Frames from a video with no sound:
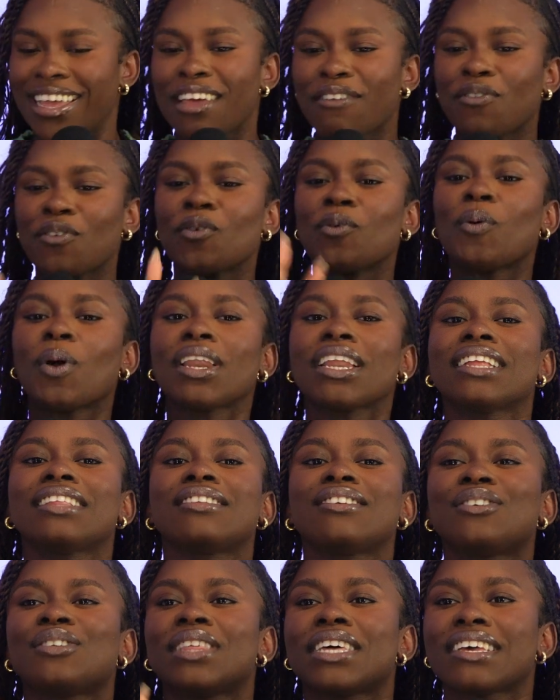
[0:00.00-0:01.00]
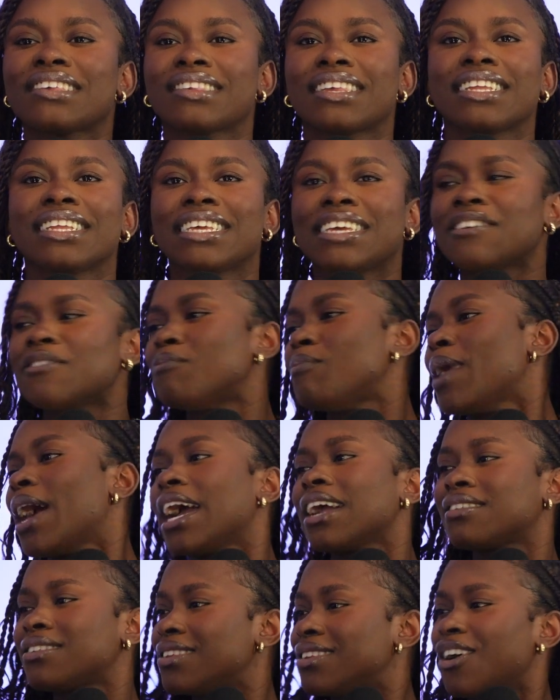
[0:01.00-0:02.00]
If you want to do this and give
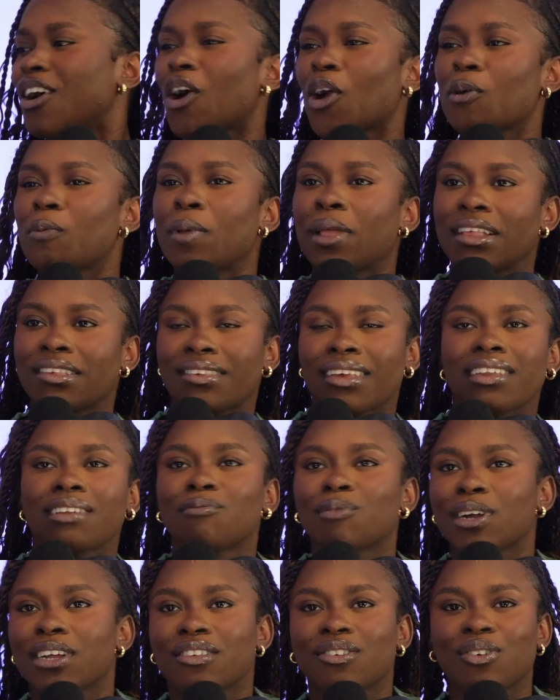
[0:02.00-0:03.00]
back to the Army and celebrate